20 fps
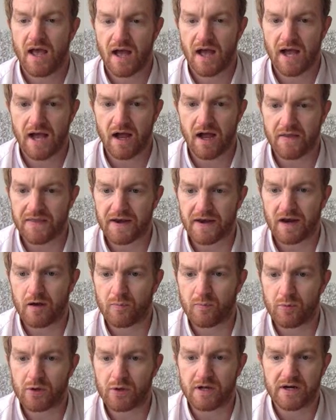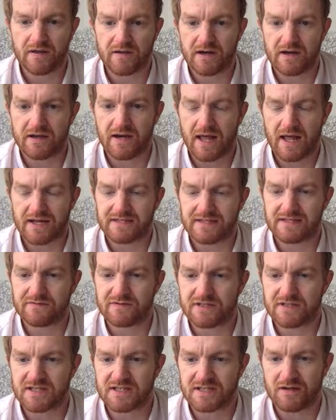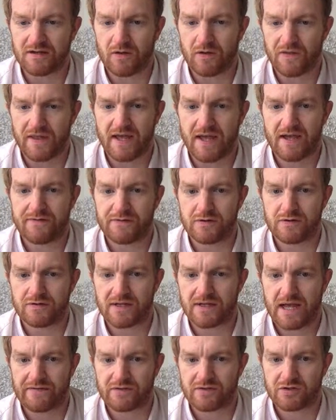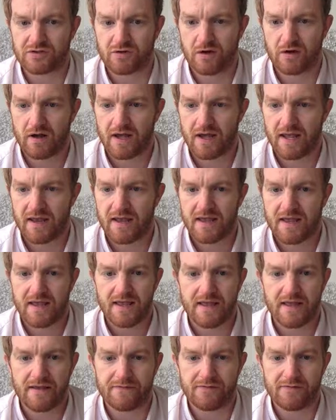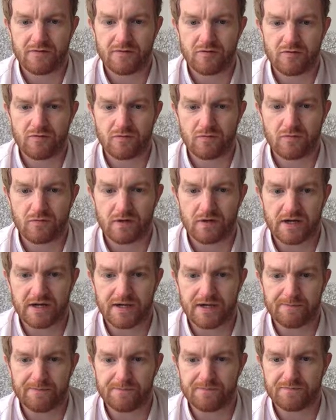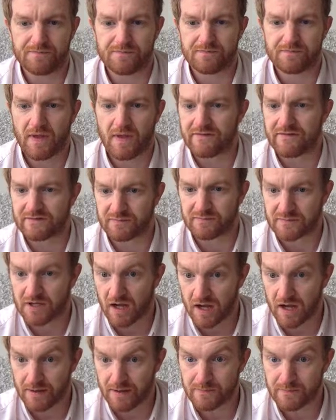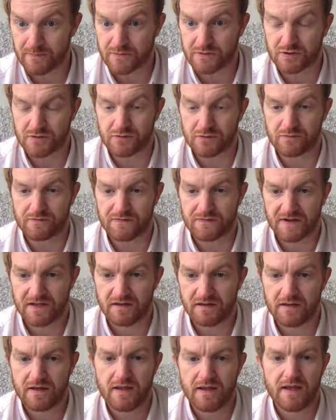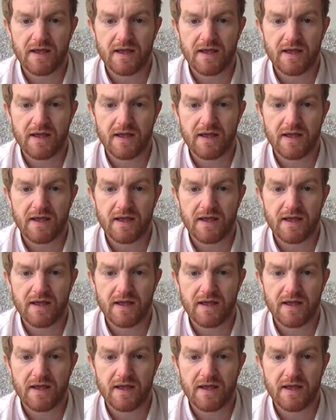then I'll put another little activity on there for you to have a try if you have some time to fill.